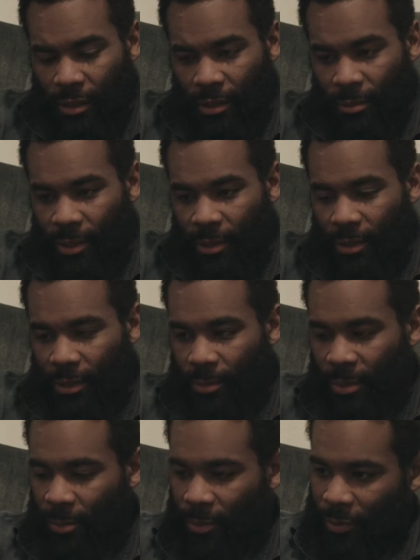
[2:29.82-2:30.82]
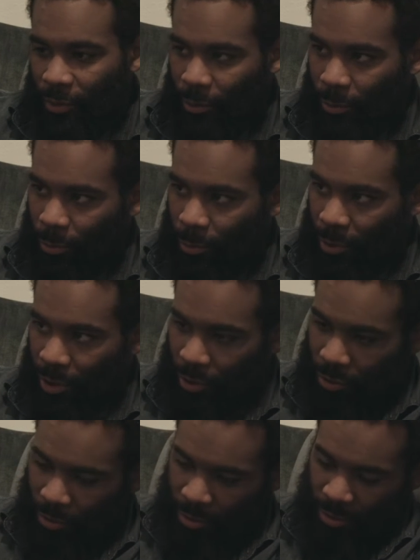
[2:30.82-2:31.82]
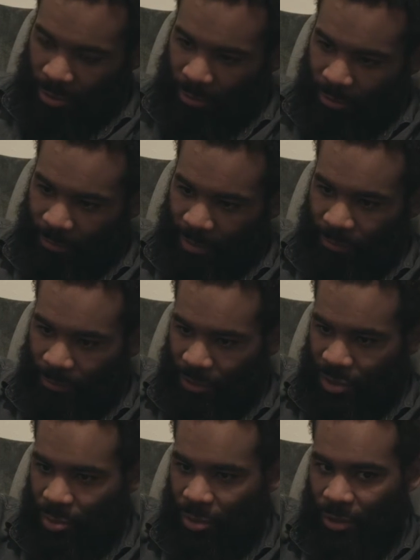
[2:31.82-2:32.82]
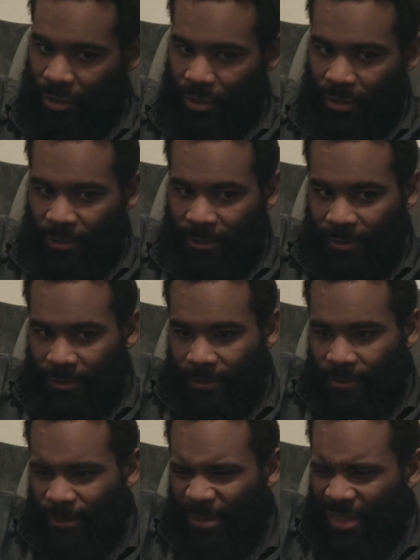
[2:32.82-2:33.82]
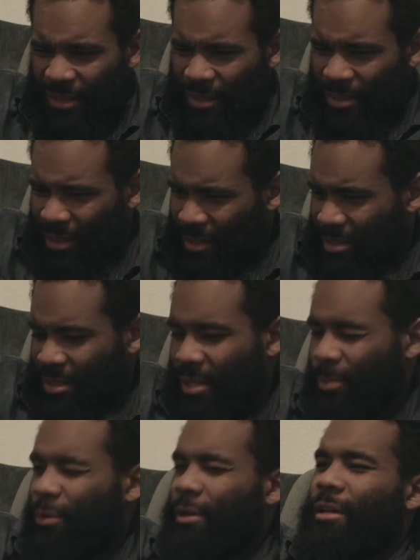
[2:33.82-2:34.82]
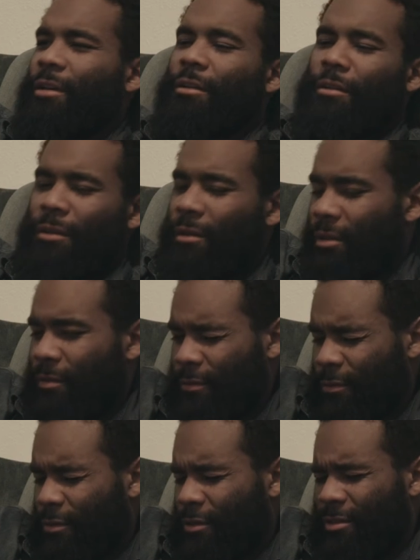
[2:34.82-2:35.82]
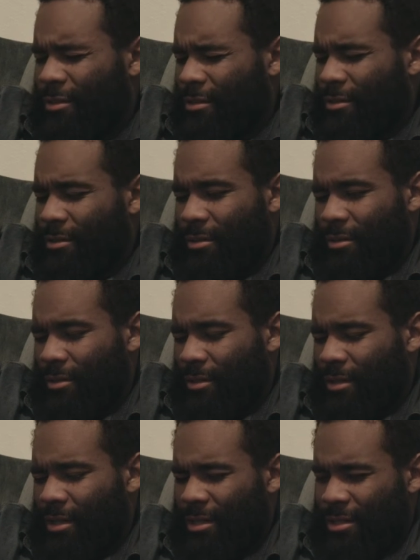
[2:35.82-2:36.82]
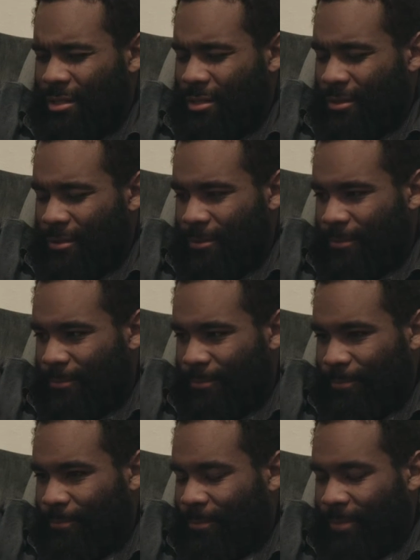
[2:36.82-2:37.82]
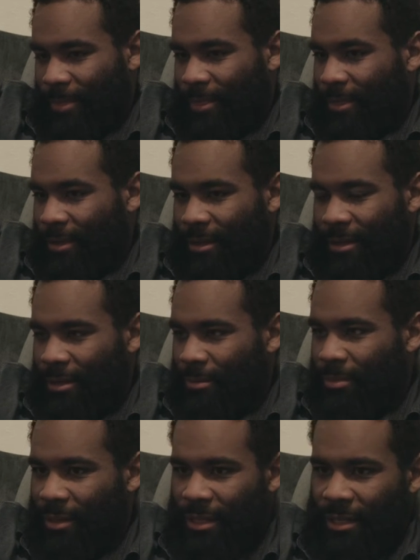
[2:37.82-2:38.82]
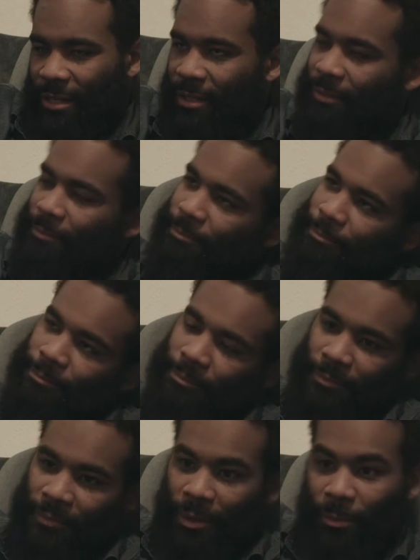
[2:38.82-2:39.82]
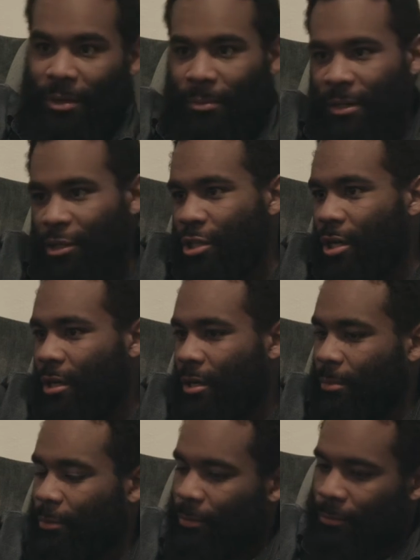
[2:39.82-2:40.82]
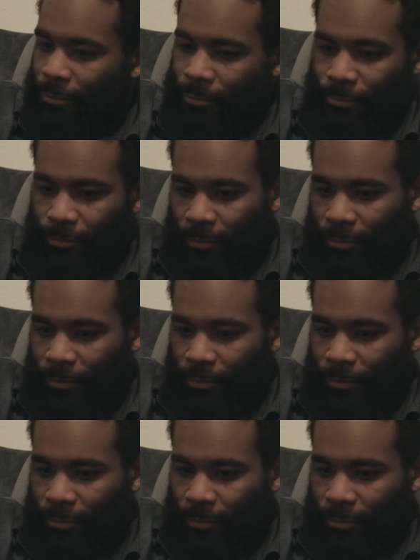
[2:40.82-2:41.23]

I think about like people in third world countries. They don't even have fresh water. And the things that I pray to God for and ask, complaining about my job or